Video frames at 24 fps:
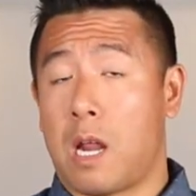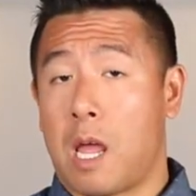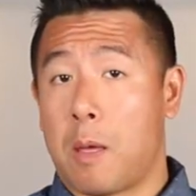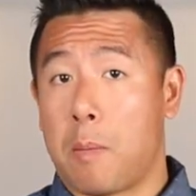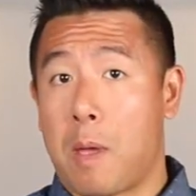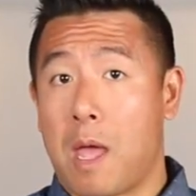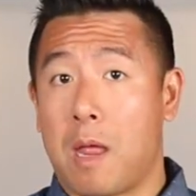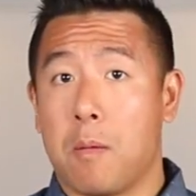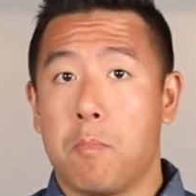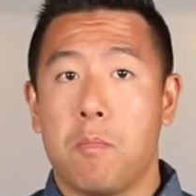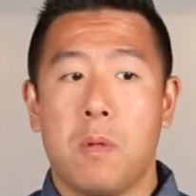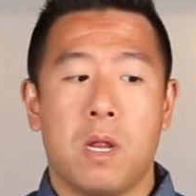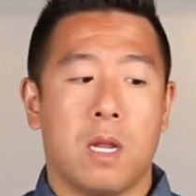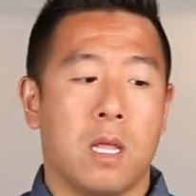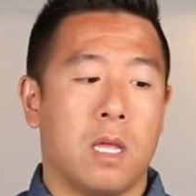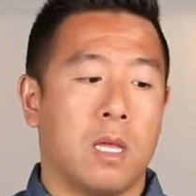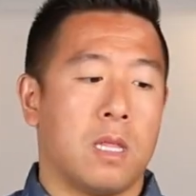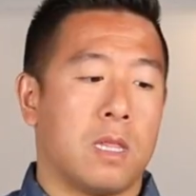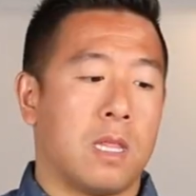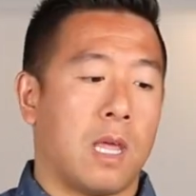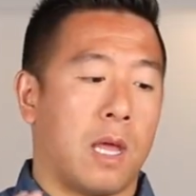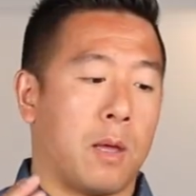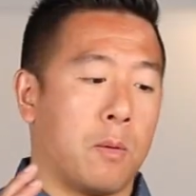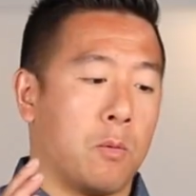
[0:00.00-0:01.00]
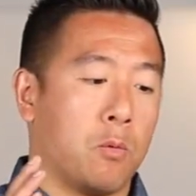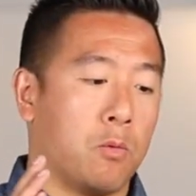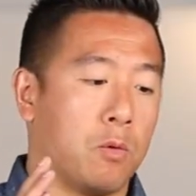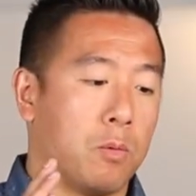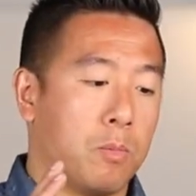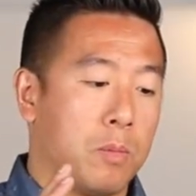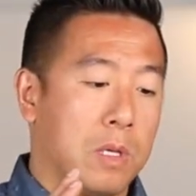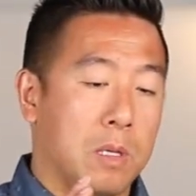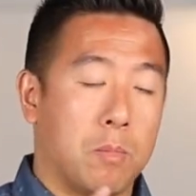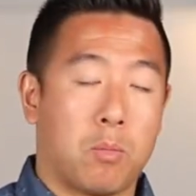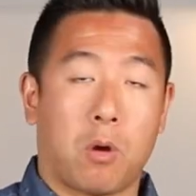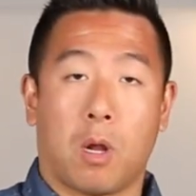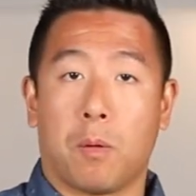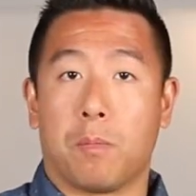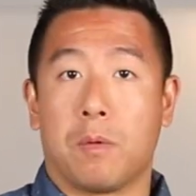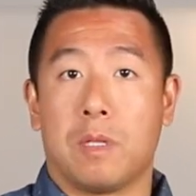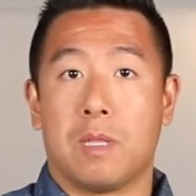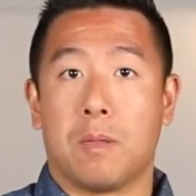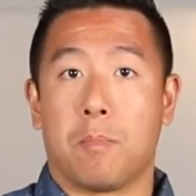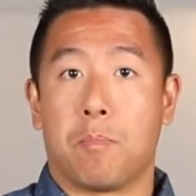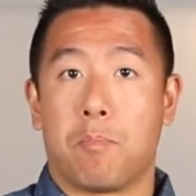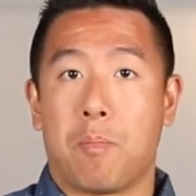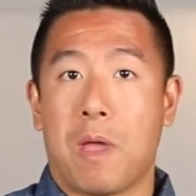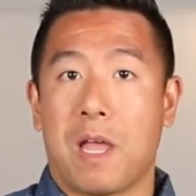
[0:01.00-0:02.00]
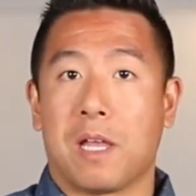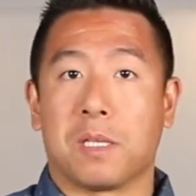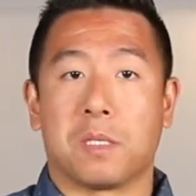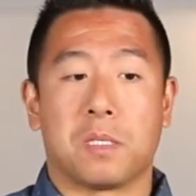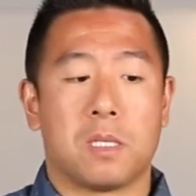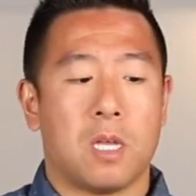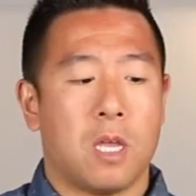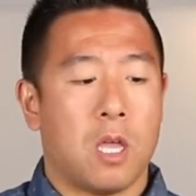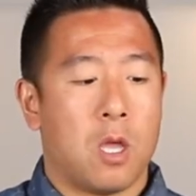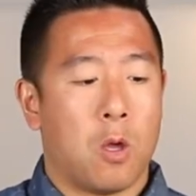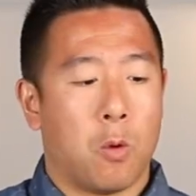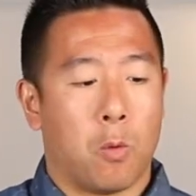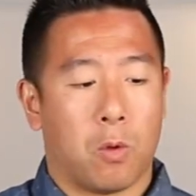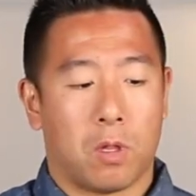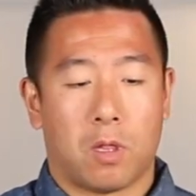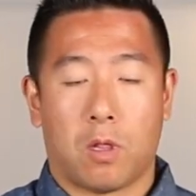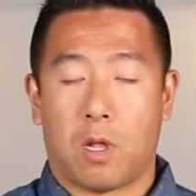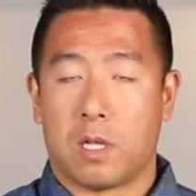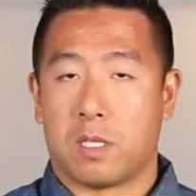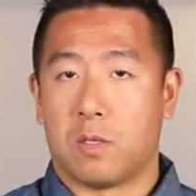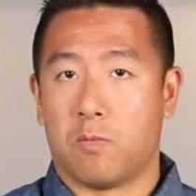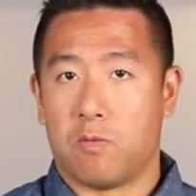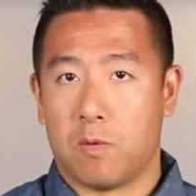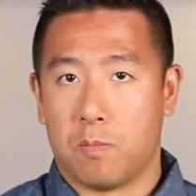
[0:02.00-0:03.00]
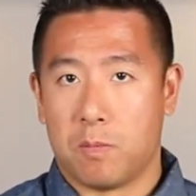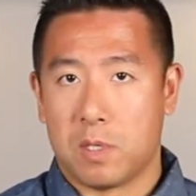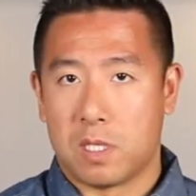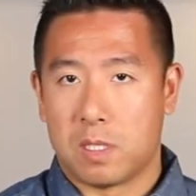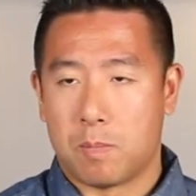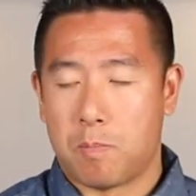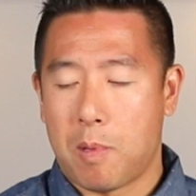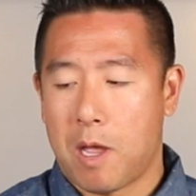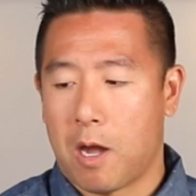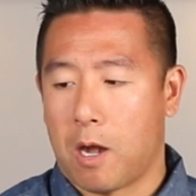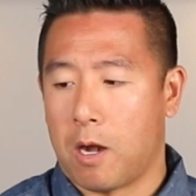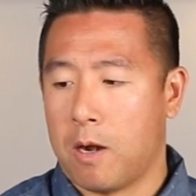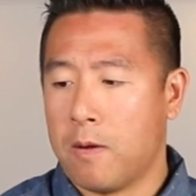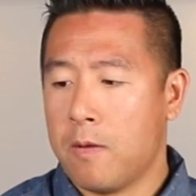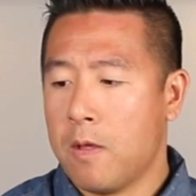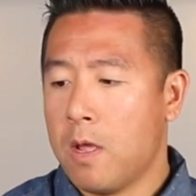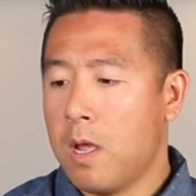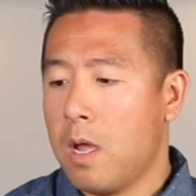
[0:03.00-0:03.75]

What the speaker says: iPad mini, that will be probably the best with lots of room to spare.